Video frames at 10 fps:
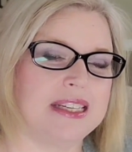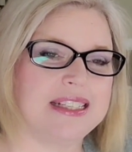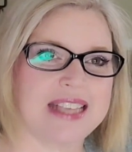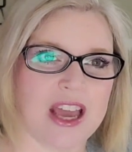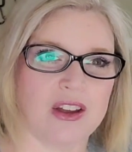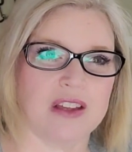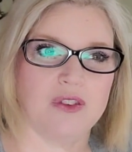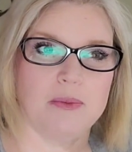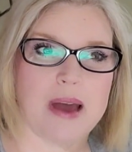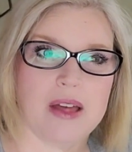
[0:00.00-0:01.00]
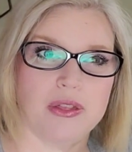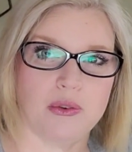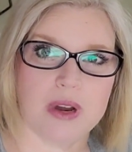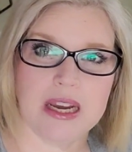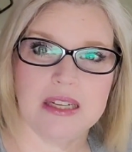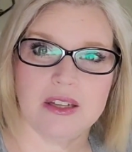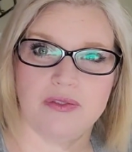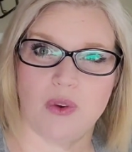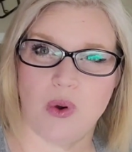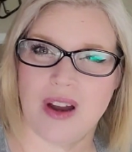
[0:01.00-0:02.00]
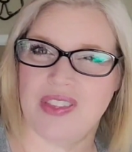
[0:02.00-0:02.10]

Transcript: discount if you buy three to four.